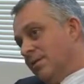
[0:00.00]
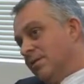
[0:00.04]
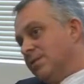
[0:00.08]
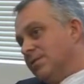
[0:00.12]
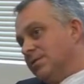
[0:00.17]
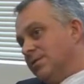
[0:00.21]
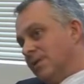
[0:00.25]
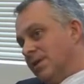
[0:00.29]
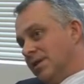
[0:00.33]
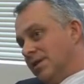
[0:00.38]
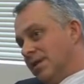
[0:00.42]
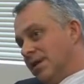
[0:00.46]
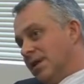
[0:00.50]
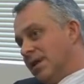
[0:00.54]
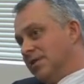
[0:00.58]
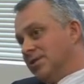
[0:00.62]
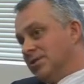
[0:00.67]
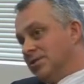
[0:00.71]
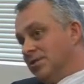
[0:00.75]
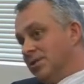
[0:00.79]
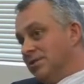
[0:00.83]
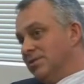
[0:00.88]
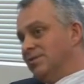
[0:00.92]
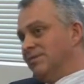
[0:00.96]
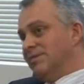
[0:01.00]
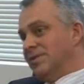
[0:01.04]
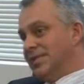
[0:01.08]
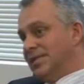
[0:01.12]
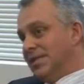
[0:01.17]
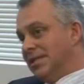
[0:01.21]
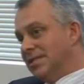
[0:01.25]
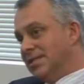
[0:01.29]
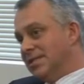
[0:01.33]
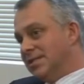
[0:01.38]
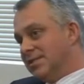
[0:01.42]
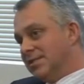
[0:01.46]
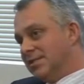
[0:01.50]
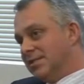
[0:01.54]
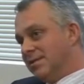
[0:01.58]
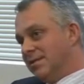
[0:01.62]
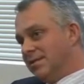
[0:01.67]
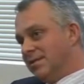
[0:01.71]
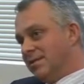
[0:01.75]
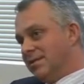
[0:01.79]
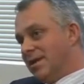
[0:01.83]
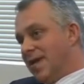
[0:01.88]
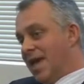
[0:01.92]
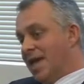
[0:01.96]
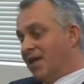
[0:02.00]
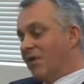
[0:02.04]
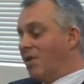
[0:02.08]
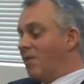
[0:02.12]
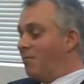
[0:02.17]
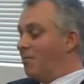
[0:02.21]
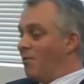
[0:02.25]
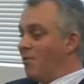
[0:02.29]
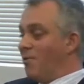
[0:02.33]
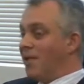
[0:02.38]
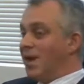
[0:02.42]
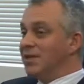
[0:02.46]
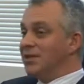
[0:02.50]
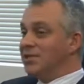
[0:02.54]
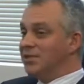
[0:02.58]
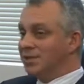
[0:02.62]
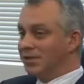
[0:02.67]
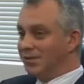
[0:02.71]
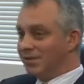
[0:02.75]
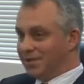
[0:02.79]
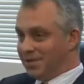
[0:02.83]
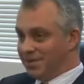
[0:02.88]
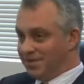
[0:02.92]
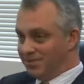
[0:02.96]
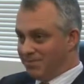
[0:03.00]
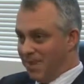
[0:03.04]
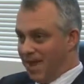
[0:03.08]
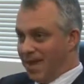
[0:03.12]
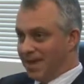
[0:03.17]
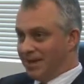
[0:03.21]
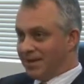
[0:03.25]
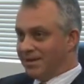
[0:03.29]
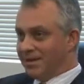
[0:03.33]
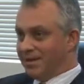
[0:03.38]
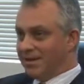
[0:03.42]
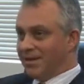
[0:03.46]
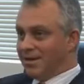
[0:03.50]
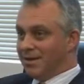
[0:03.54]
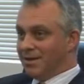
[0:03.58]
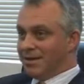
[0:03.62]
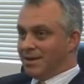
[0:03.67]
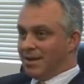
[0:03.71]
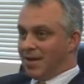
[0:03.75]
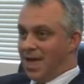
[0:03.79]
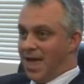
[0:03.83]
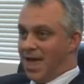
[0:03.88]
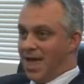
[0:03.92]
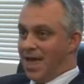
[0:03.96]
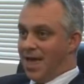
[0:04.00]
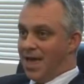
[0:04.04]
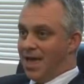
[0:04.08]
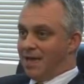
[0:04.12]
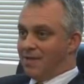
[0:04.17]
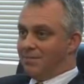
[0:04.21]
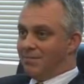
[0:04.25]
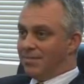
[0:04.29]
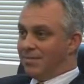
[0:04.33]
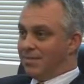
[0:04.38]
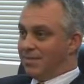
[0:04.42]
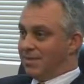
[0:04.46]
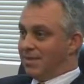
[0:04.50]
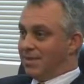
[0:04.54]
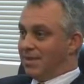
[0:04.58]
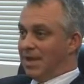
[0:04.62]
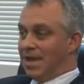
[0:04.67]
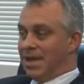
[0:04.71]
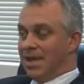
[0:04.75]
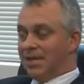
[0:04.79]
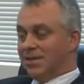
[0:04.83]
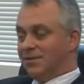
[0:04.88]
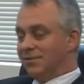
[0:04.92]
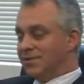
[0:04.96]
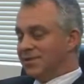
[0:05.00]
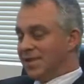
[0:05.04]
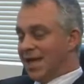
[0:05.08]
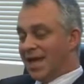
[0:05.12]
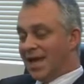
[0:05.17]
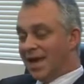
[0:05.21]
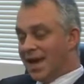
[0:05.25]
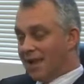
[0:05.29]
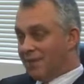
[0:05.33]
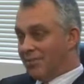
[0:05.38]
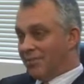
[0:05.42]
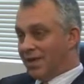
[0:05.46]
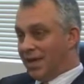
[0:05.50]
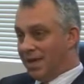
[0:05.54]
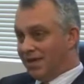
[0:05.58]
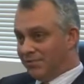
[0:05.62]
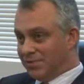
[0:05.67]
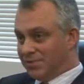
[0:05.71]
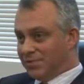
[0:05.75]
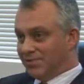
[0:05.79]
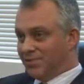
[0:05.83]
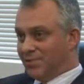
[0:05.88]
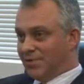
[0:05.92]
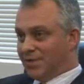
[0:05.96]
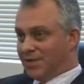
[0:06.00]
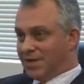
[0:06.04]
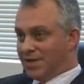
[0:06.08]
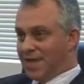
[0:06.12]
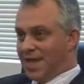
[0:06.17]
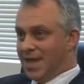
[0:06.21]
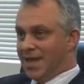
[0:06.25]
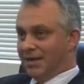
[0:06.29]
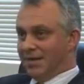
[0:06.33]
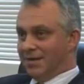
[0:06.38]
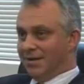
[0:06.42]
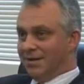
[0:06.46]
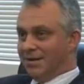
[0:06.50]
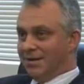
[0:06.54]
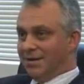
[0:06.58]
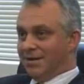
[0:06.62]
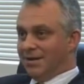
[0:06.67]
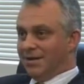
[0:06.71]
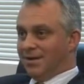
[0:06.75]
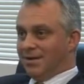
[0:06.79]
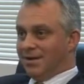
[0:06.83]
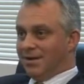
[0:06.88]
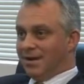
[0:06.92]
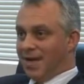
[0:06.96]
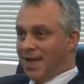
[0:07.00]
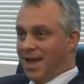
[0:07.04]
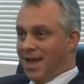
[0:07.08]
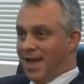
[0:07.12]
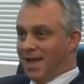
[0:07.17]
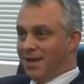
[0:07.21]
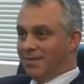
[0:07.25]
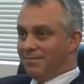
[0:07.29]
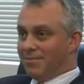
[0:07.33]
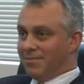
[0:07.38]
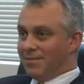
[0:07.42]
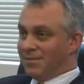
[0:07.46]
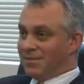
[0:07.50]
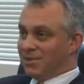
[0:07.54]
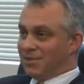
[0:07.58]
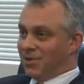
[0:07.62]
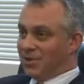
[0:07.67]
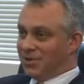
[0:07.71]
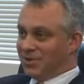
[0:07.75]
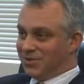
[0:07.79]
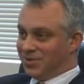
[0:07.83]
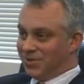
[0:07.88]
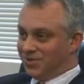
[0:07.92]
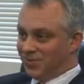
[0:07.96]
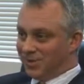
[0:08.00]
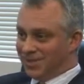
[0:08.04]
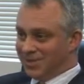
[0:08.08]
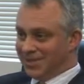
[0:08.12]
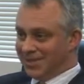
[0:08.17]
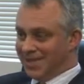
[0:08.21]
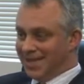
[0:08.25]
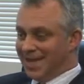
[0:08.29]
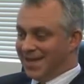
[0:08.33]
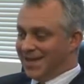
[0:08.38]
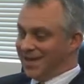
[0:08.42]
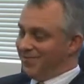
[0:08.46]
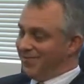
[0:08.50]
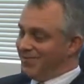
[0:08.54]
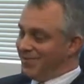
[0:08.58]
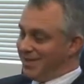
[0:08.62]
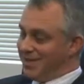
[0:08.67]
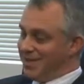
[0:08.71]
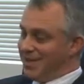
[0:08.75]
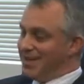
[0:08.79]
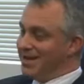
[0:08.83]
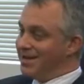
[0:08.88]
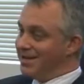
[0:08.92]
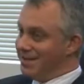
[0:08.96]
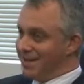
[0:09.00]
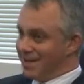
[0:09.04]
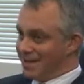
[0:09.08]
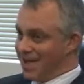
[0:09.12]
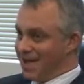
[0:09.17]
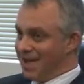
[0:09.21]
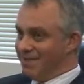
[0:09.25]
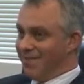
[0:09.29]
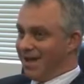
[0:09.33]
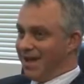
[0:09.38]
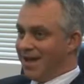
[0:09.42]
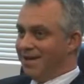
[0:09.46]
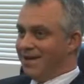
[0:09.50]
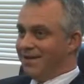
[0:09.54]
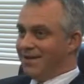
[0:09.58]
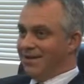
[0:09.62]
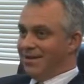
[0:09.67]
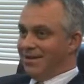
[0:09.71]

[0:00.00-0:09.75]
So he had the case in terms of his disc, he had an operation on his back, and he was unable ever to work again. So once again, he really needed that cover.